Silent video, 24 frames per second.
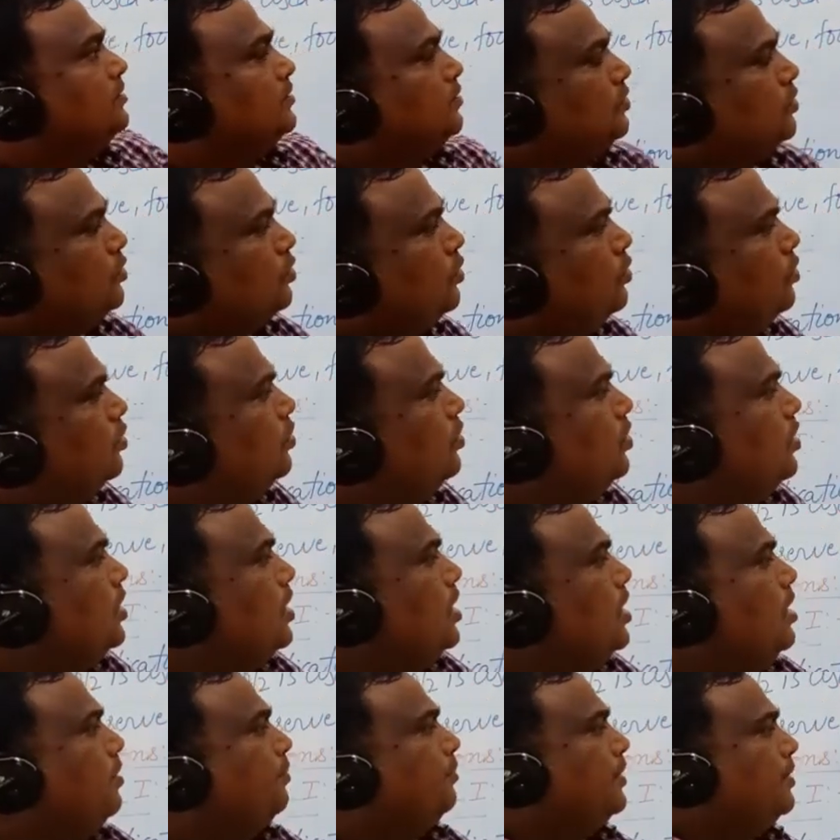To
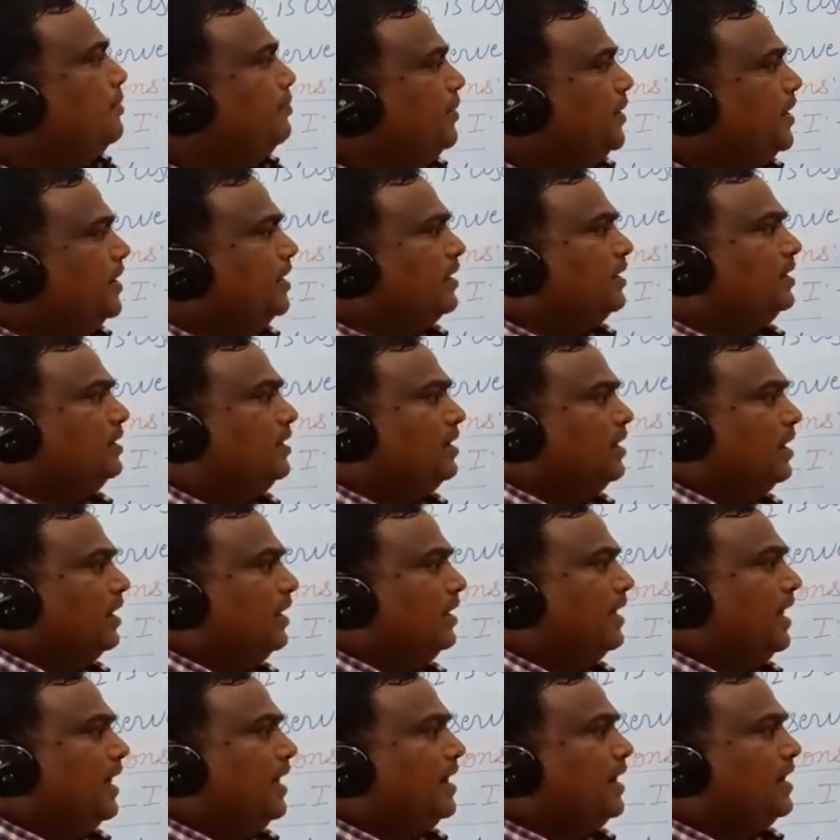prepare
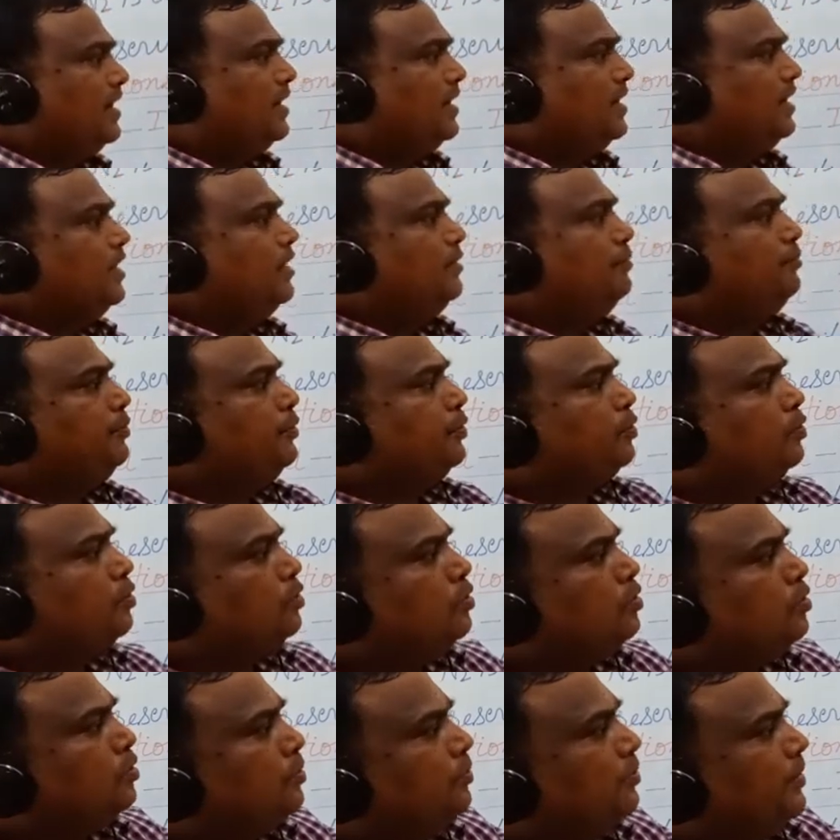directly
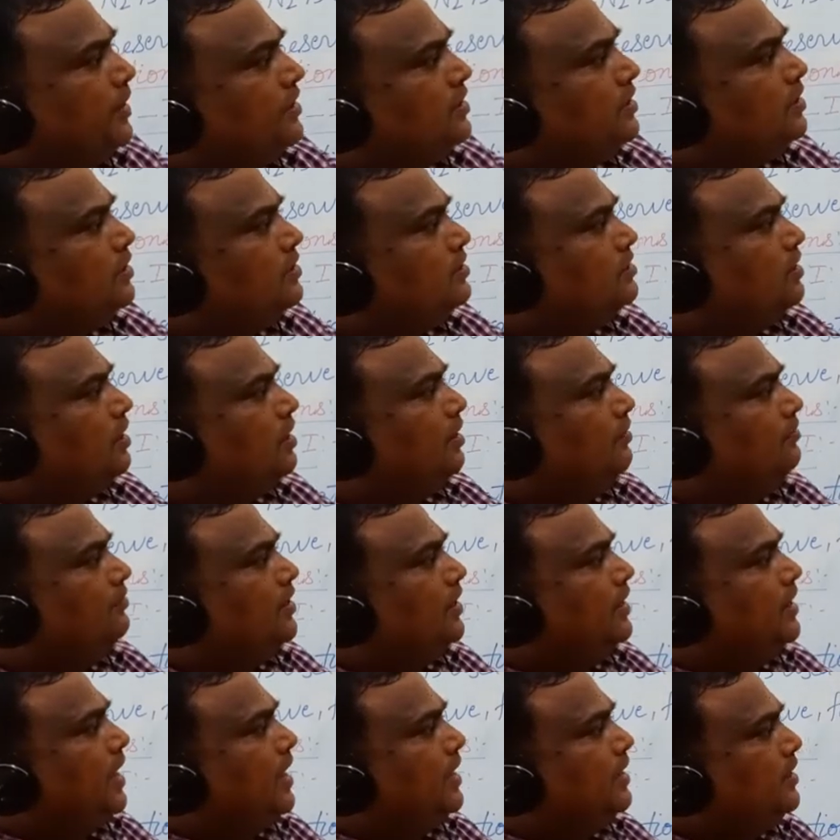pure methods of the
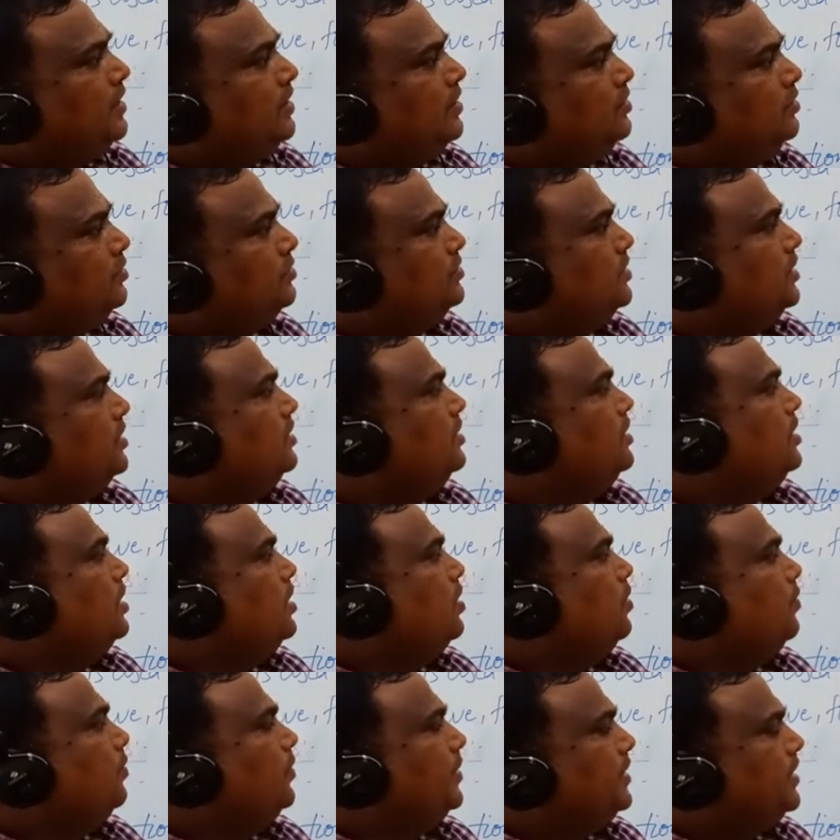dinitrogen,
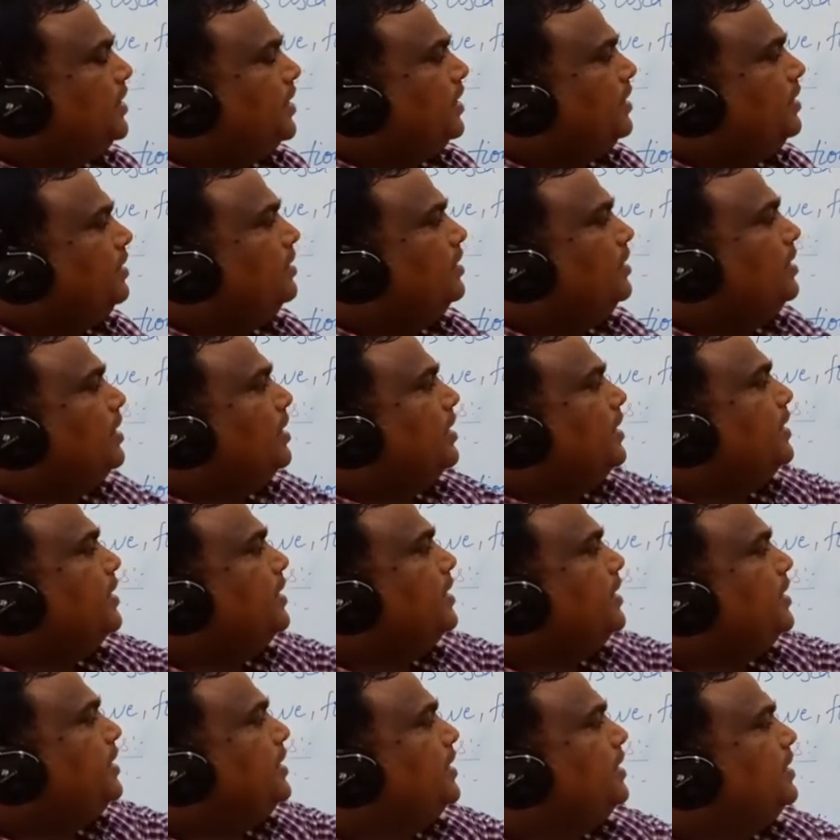we can
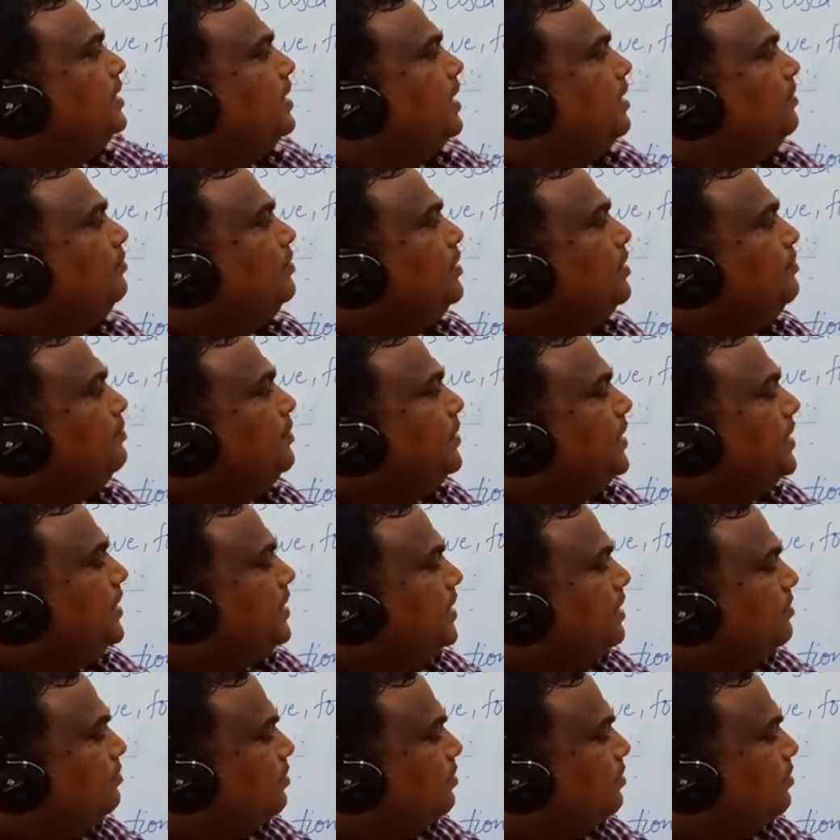heating up the barium